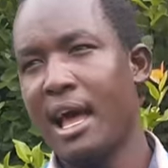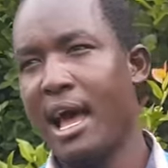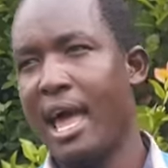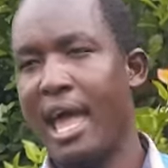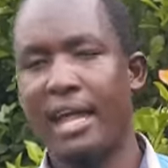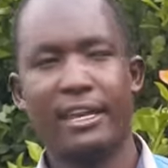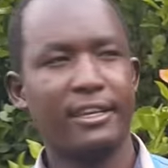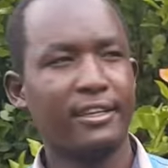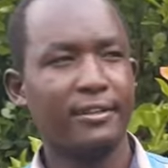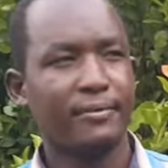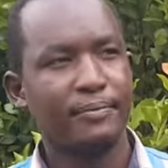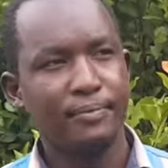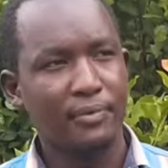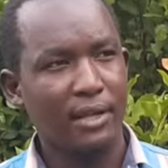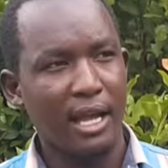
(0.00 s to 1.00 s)
And
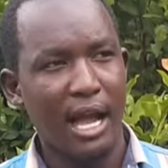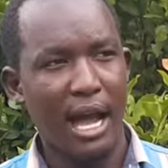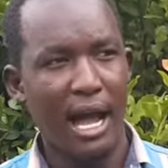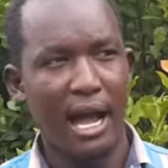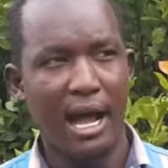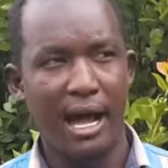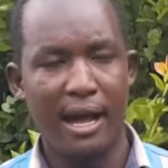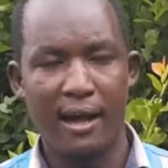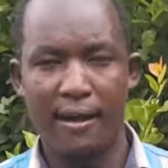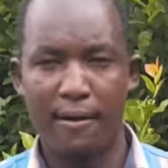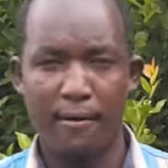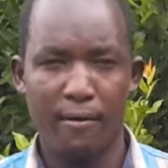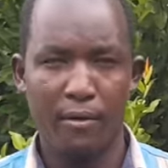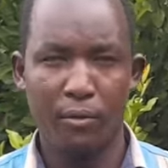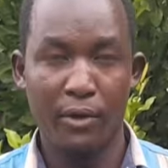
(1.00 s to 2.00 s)
uh,
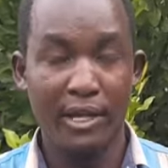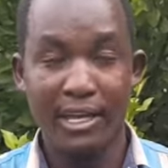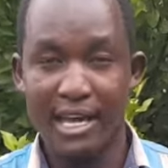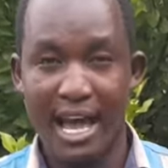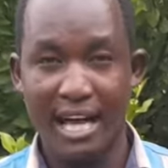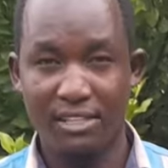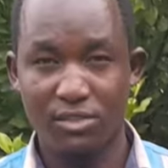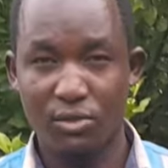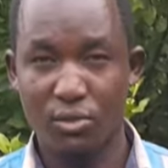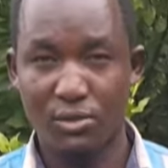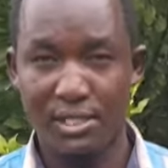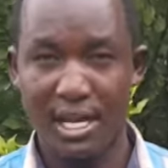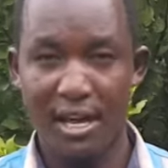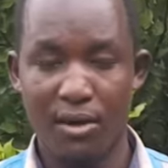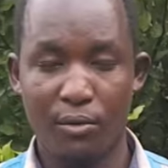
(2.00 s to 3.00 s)
we as
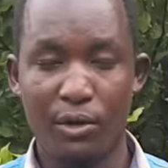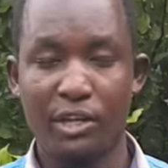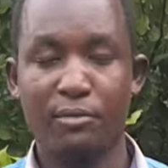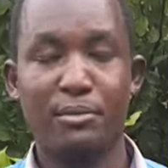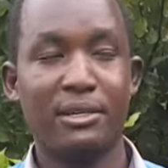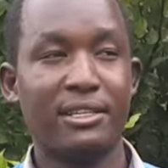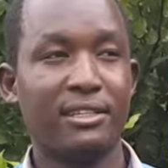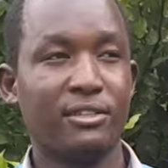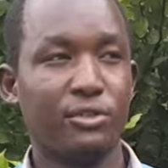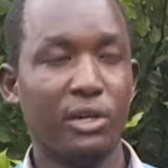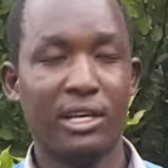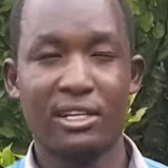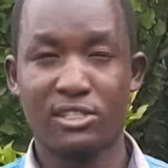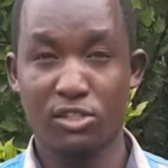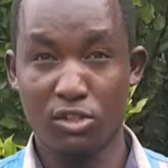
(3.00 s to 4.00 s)
Tucusa, we've been
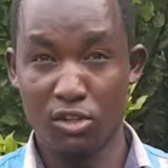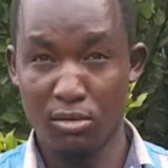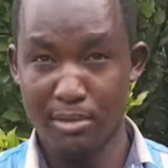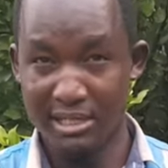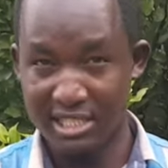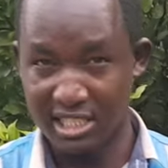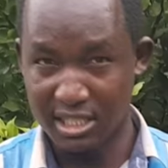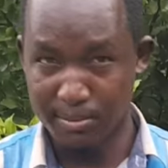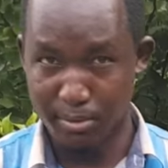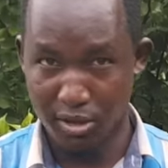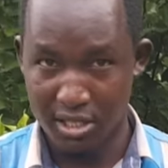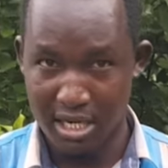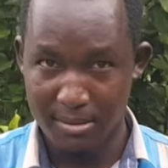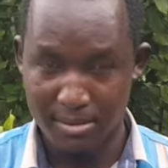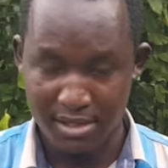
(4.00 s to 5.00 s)
doing school mentorship
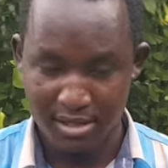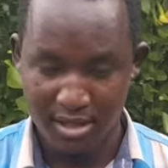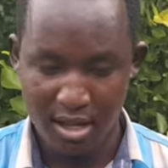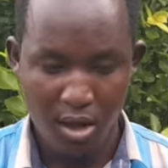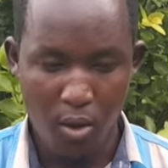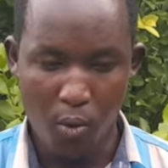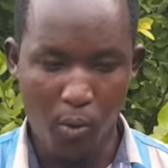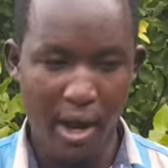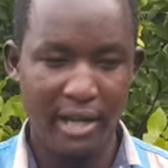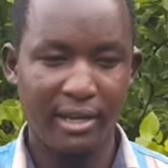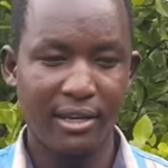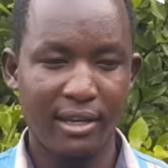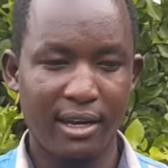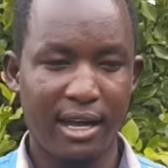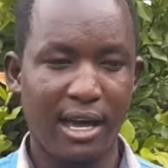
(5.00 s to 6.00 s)
programs.
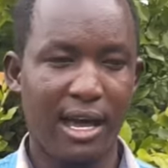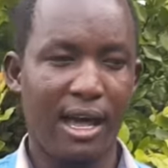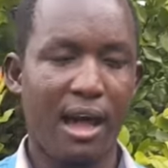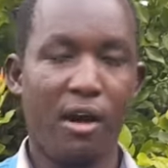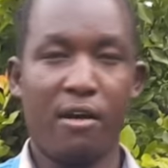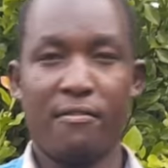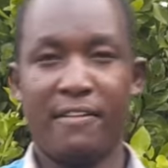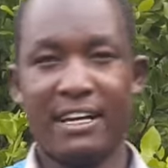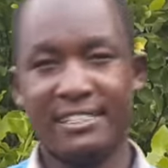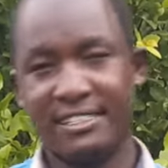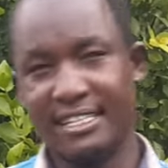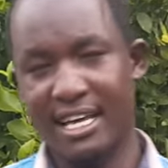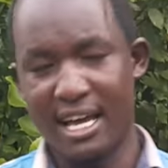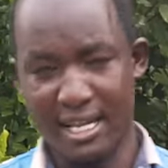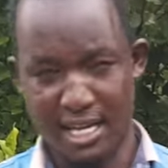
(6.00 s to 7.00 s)
One, uh, our vice
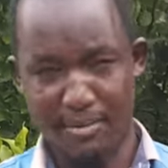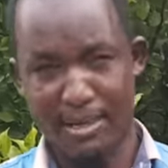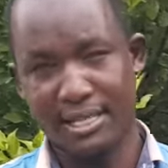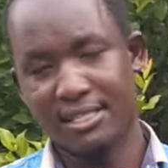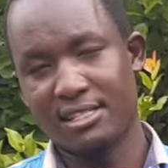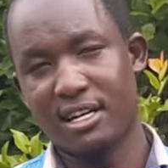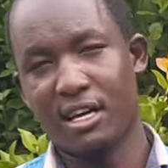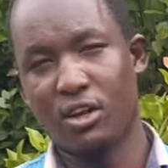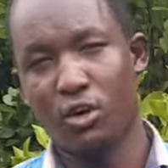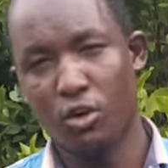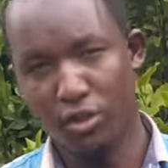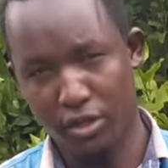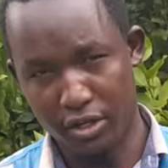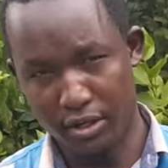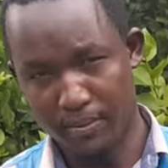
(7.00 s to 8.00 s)
chair, Damaris
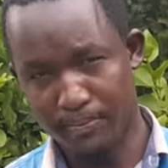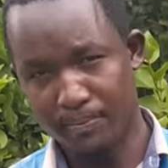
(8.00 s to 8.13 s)
Lokoroi,